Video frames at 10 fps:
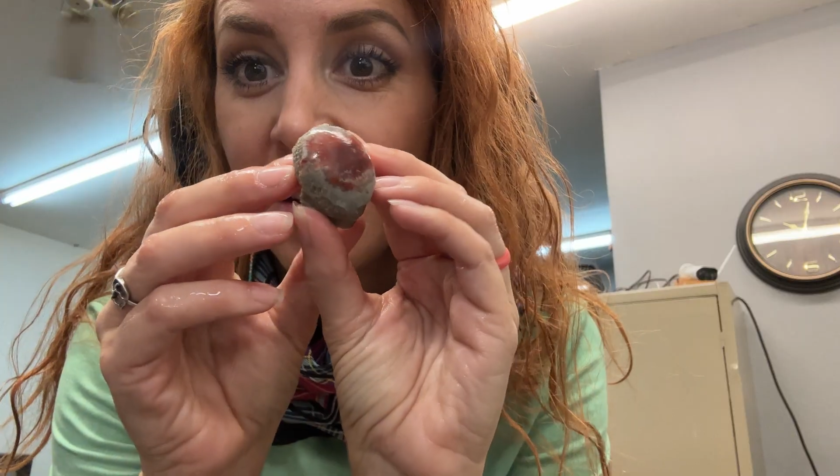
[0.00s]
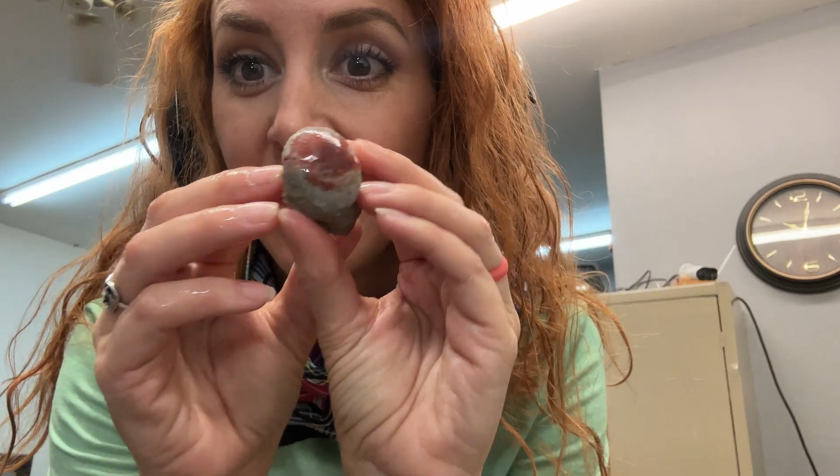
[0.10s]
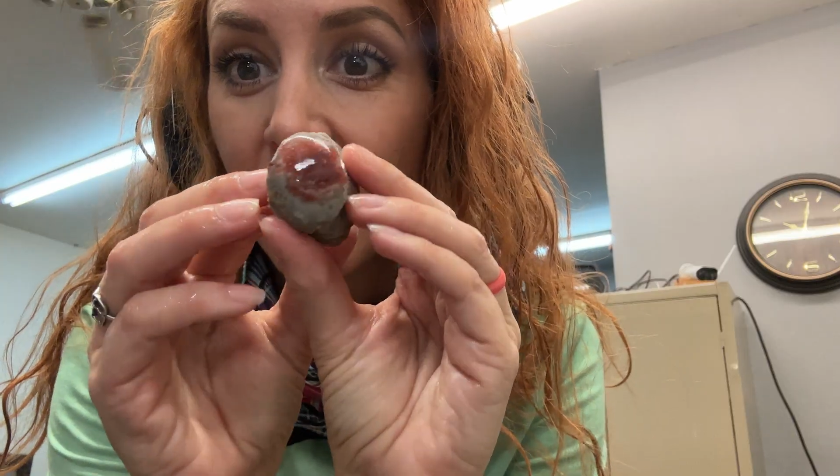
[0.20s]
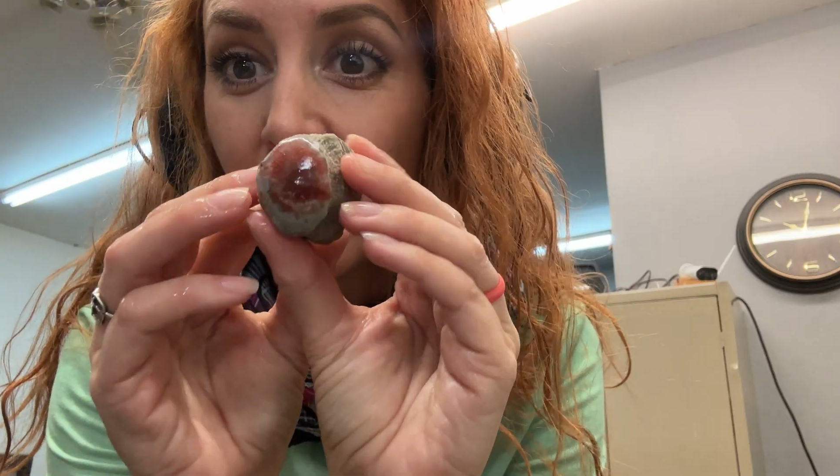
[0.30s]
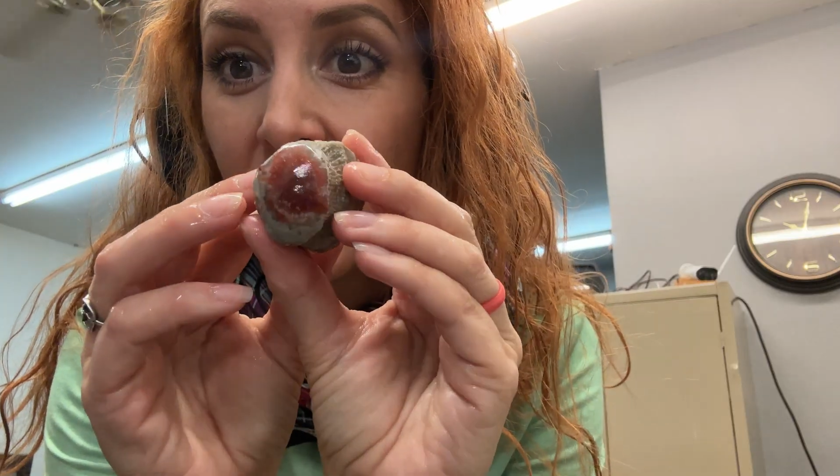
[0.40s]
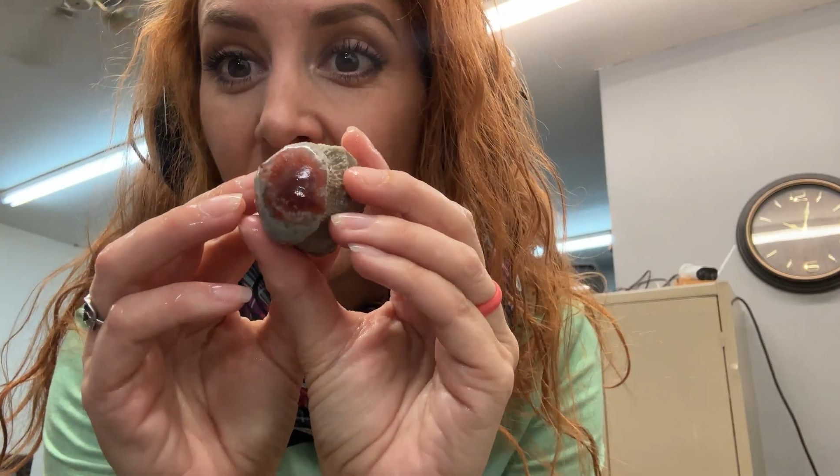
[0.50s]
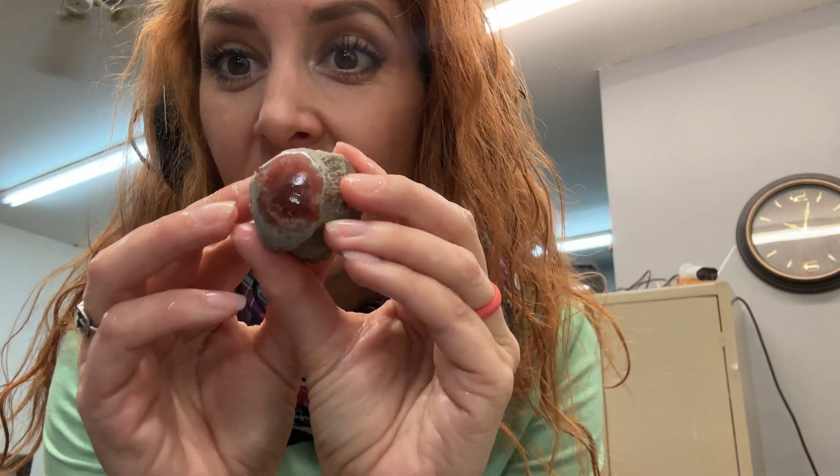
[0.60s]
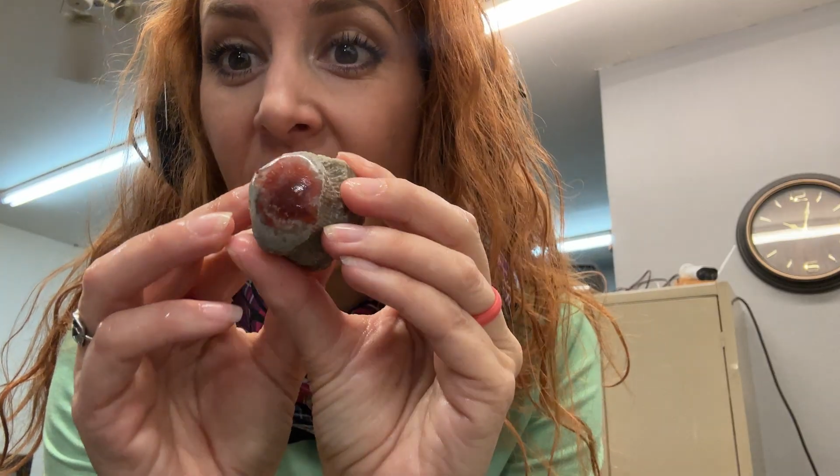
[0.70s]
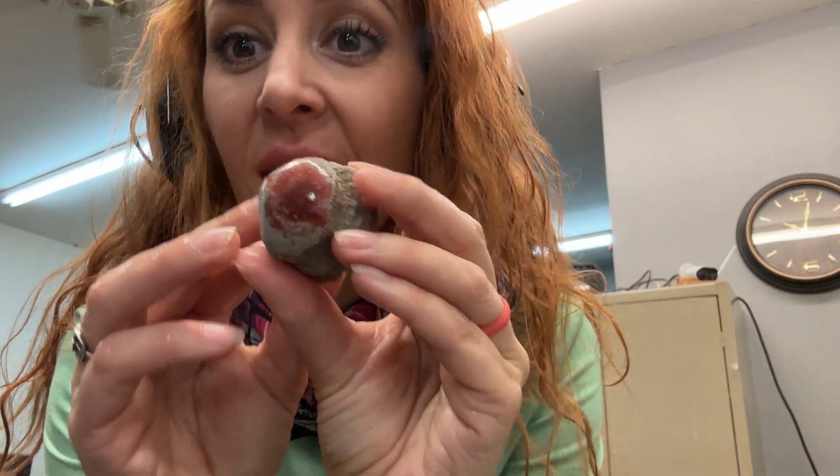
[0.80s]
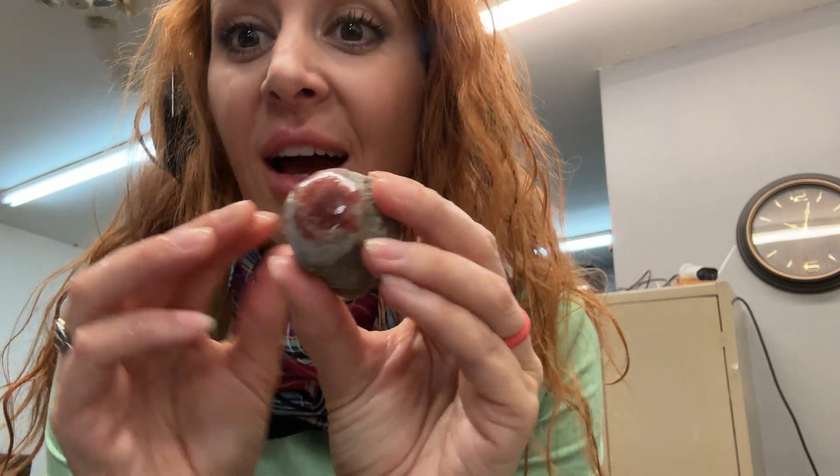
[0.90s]
Here we
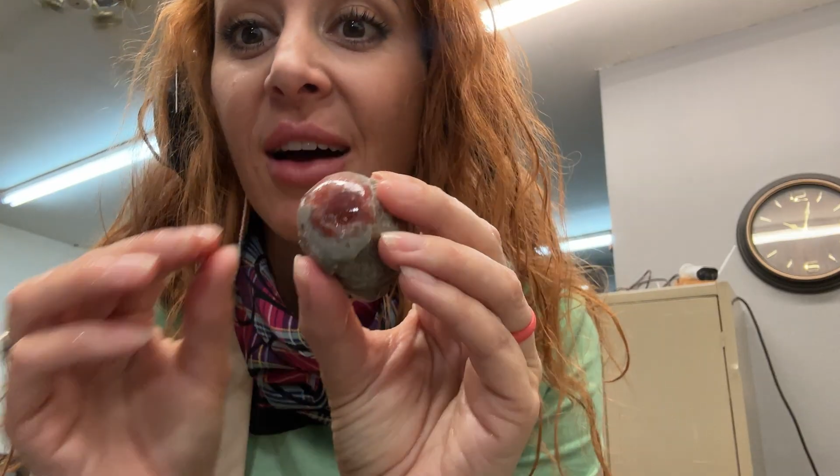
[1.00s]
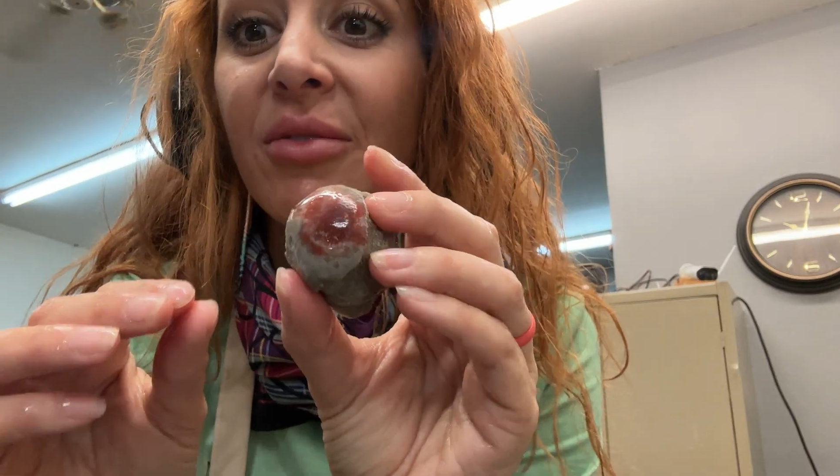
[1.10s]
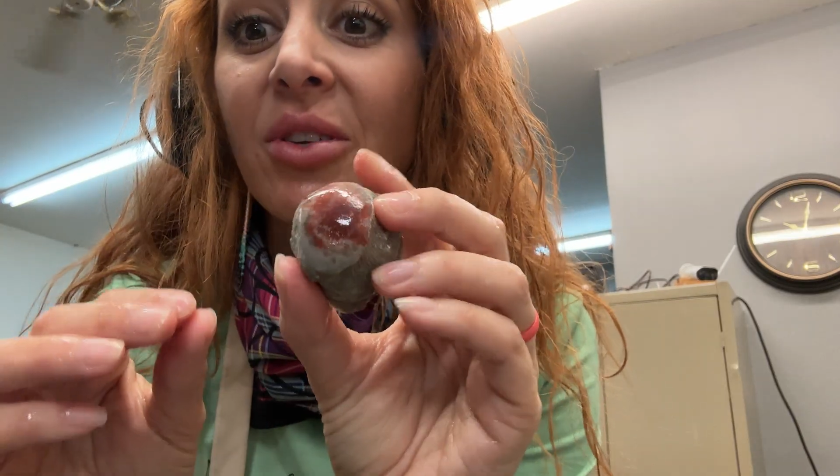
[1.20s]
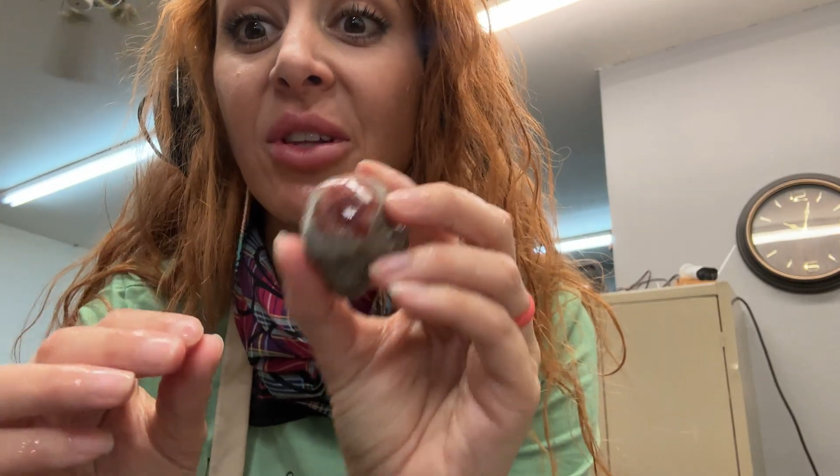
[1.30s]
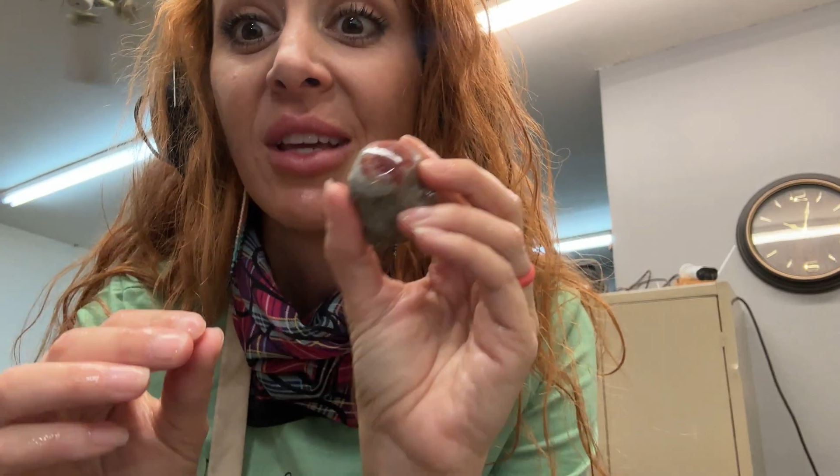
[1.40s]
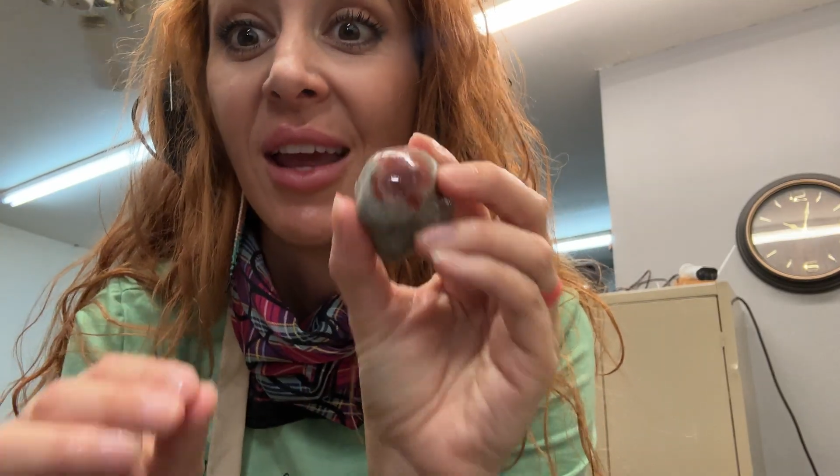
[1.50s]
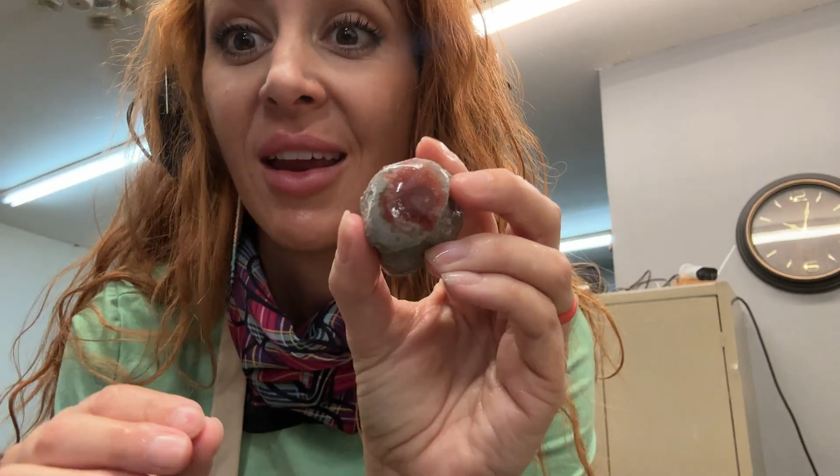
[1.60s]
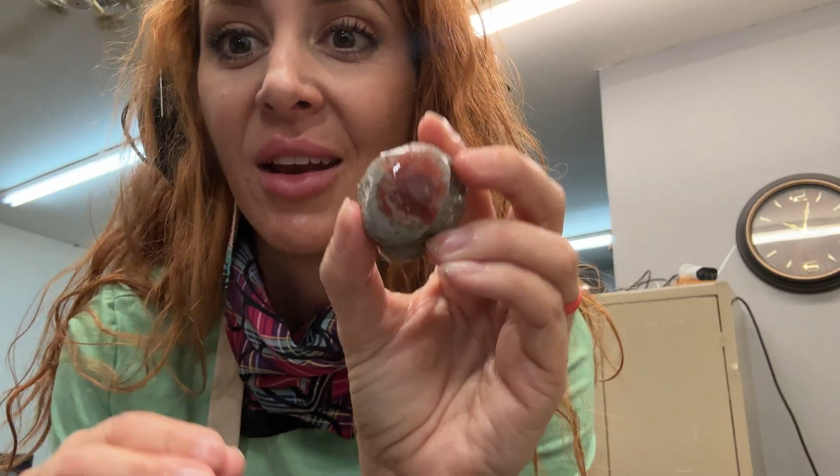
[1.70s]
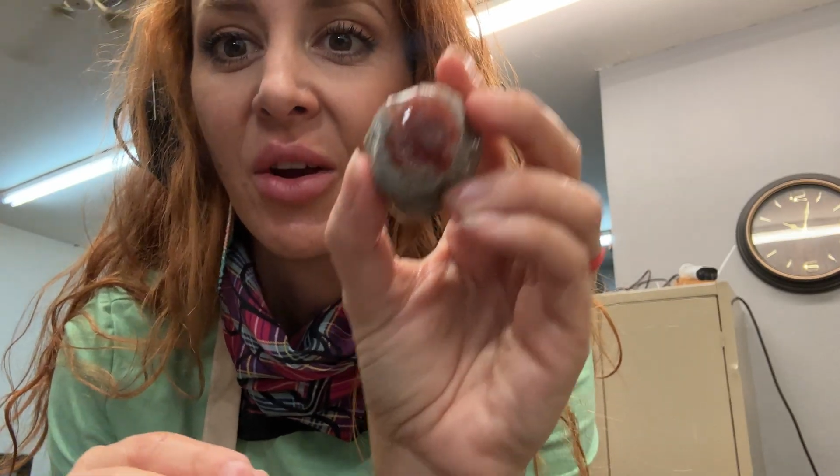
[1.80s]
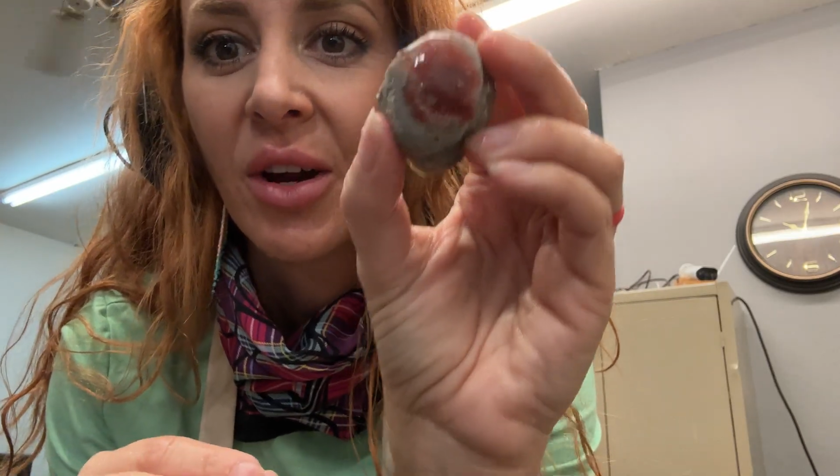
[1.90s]
are after the
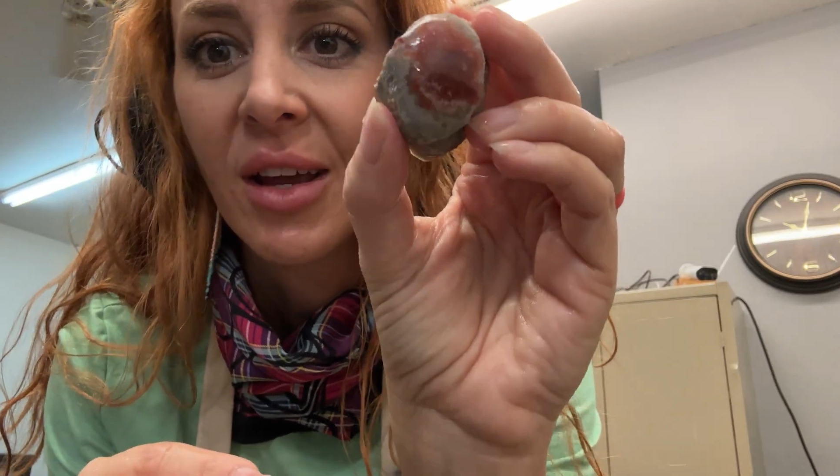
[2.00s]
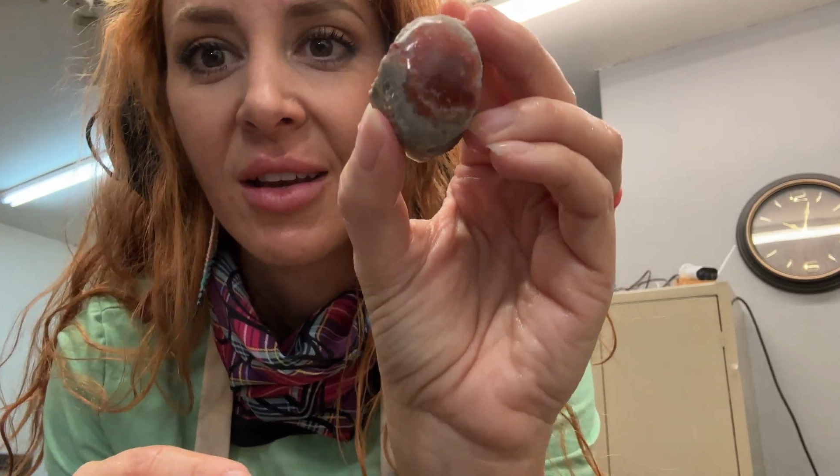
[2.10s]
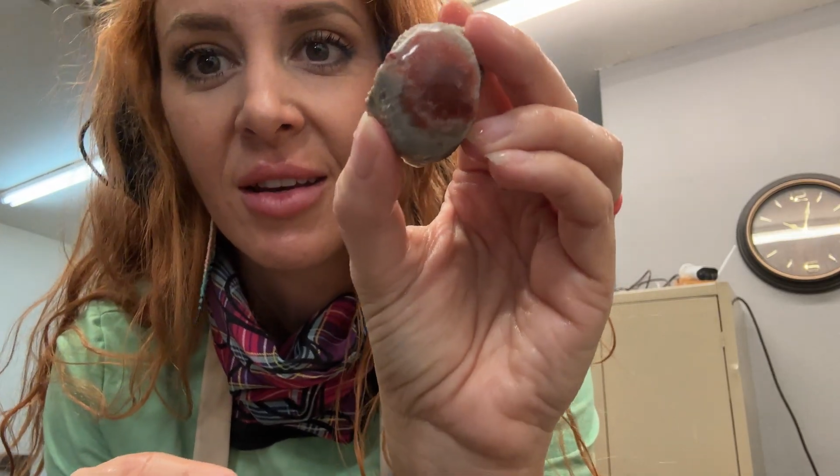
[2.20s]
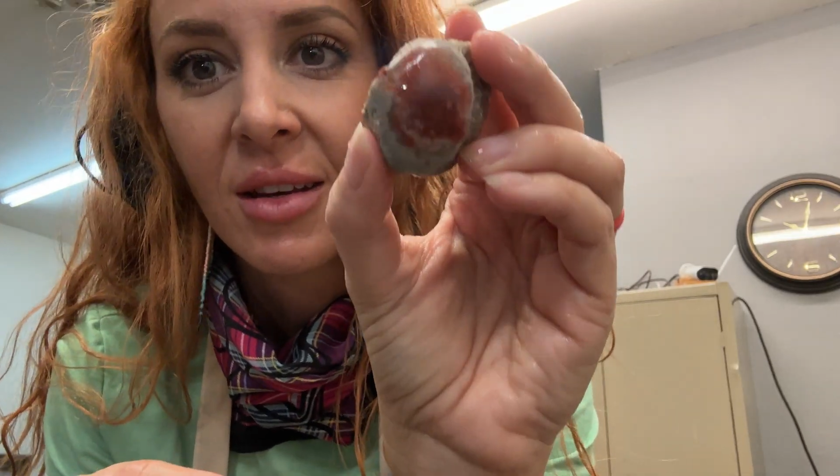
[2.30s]
80 grit,